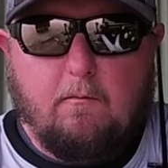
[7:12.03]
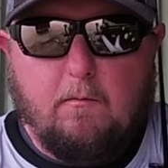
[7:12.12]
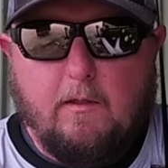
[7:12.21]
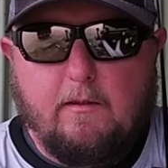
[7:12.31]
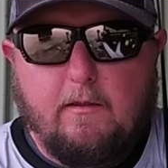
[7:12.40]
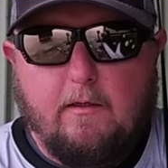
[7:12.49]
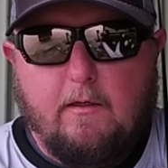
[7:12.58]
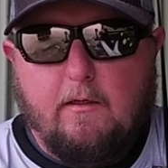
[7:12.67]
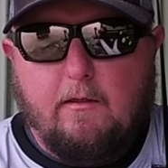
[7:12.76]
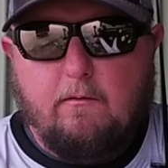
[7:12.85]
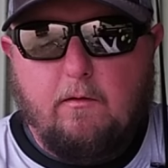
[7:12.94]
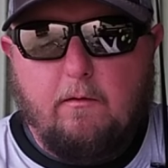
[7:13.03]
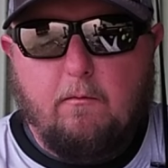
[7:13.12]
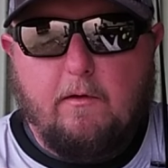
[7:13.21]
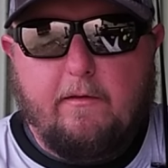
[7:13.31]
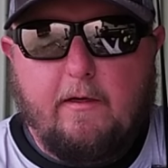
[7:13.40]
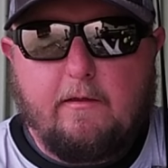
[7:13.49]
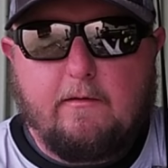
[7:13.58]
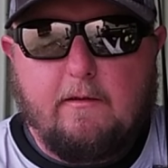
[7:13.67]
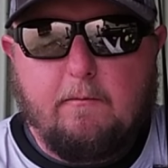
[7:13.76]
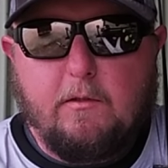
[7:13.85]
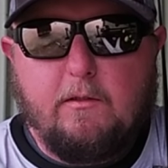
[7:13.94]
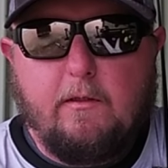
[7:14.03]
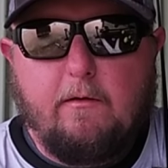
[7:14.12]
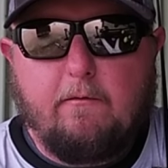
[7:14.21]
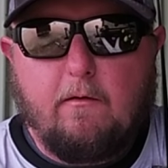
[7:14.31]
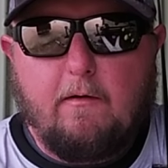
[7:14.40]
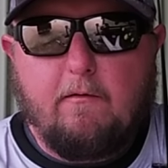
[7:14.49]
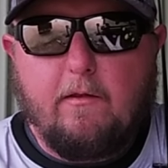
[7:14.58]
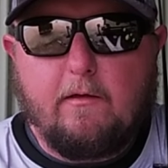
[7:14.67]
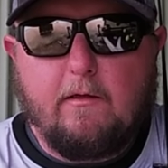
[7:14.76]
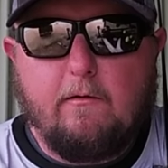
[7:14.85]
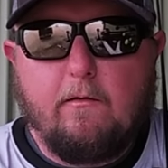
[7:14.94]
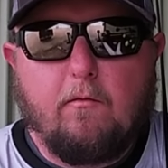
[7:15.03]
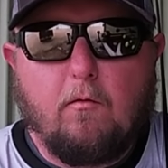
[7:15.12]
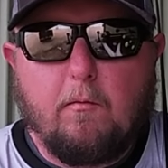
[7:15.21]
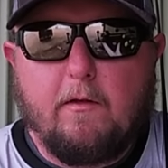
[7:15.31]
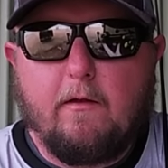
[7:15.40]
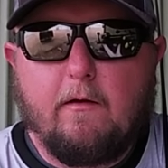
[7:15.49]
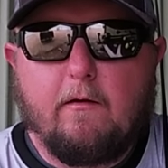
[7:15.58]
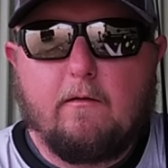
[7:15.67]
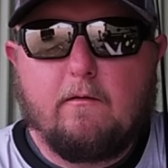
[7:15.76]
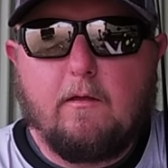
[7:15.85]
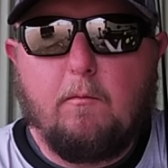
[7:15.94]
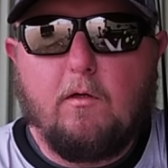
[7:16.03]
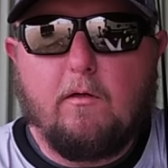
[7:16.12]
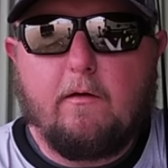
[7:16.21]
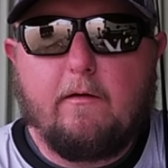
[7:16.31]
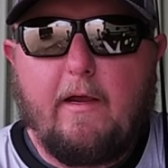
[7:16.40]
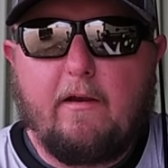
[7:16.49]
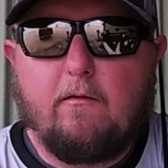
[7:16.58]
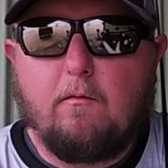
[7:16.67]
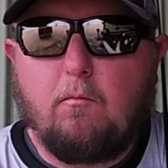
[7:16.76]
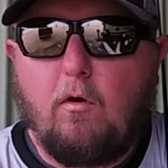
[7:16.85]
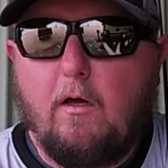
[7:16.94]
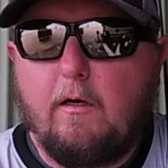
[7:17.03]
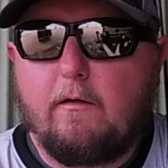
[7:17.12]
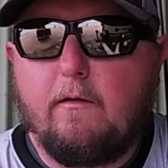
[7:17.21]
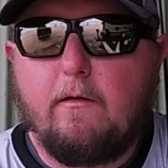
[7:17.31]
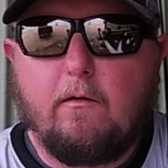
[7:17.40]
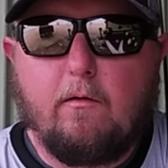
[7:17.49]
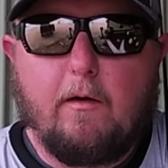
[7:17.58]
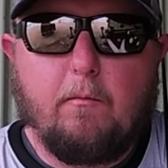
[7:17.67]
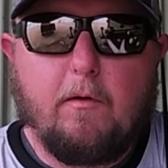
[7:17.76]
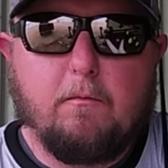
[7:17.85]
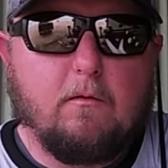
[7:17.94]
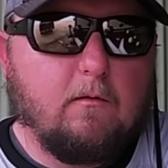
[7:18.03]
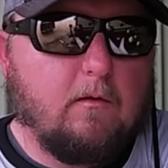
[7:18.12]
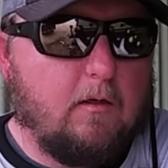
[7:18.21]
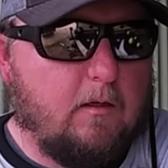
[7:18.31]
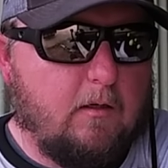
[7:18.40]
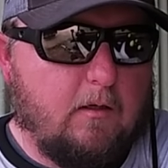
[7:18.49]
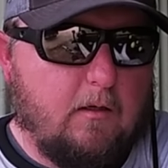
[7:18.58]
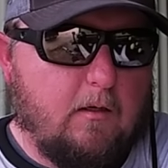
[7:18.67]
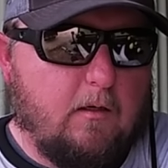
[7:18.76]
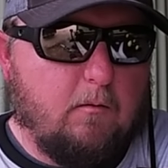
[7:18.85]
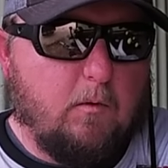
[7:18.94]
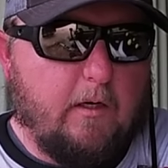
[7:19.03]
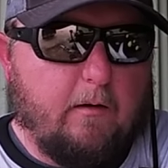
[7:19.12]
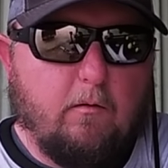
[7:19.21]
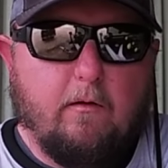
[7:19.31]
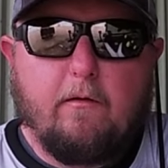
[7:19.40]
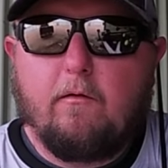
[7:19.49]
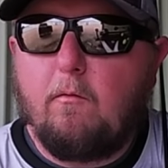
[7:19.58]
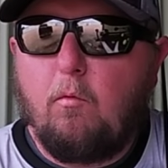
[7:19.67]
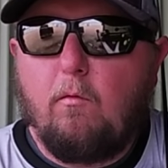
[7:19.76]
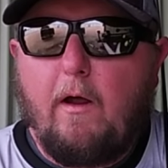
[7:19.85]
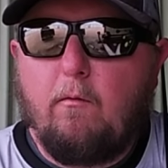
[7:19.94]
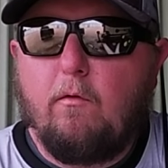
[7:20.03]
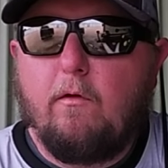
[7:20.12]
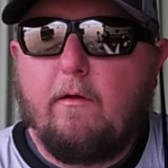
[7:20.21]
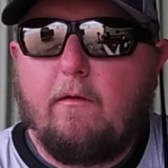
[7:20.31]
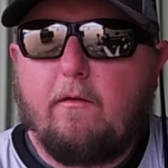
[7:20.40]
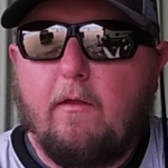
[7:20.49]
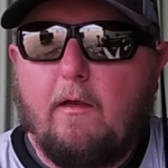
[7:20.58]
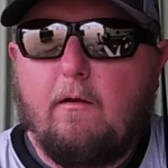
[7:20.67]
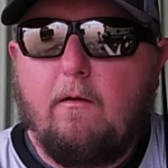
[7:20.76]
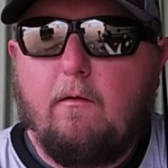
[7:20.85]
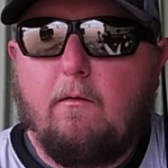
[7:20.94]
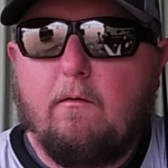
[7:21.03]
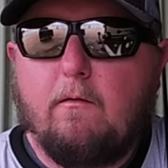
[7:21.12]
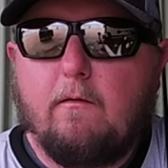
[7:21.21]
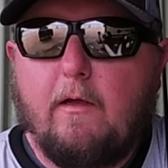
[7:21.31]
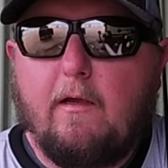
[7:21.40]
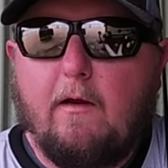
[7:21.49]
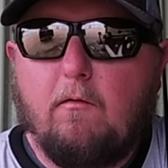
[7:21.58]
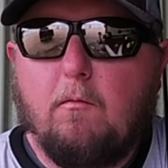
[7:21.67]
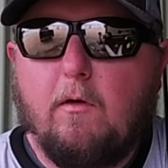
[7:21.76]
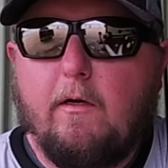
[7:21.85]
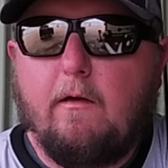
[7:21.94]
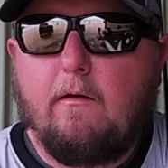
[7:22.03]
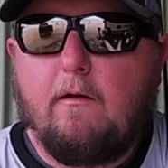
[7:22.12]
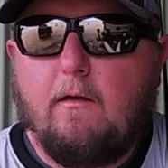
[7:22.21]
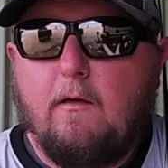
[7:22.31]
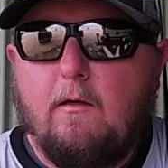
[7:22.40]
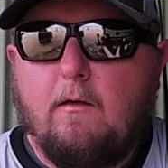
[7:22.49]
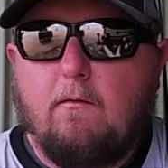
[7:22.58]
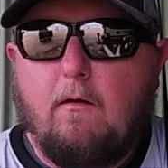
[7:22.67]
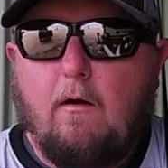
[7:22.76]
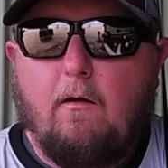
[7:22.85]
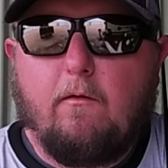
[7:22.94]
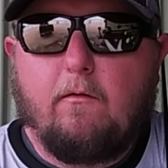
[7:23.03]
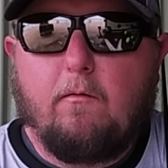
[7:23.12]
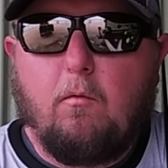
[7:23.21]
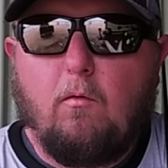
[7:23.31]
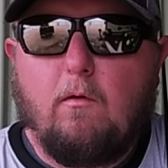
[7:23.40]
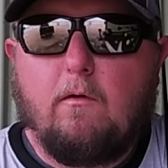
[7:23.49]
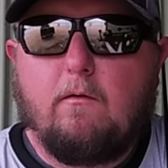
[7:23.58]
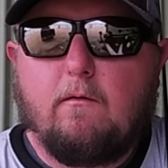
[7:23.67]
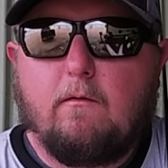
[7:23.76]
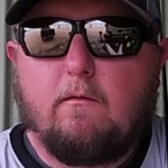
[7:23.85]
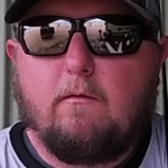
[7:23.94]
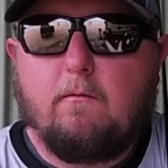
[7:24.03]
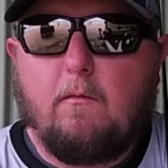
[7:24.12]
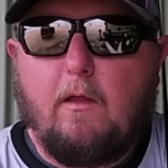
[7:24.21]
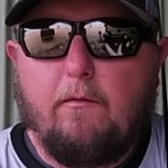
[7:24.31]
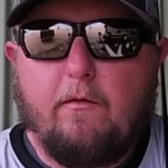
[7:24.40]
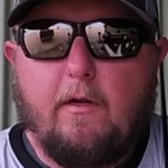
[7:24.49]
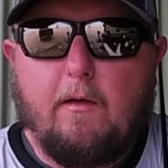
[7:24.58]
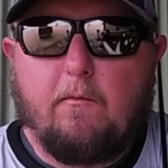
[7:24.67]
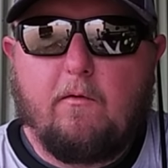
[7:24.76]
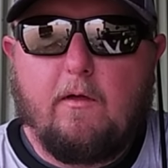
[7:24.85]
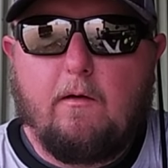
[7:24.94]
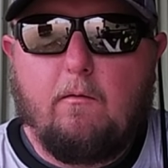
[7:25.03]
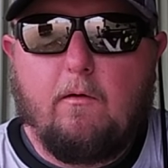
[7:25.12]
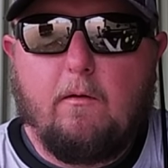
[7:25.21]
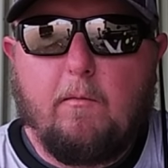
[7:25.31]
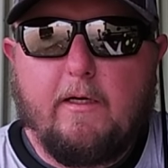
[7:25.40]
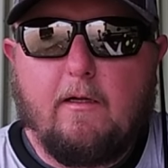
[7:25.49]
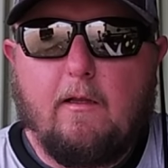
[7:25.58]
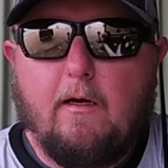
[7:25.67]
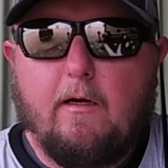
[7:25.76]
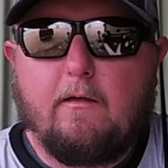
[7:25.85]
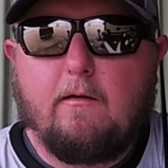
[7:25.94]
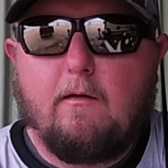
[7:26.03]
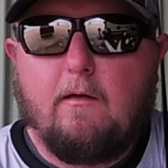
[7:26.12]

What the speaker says: But I really want to thank Tim and Judy for everything they do for me. They build an excellent product, and they're great people. But I really thank everybody for all the support while I was at Amistad. It really meant a lot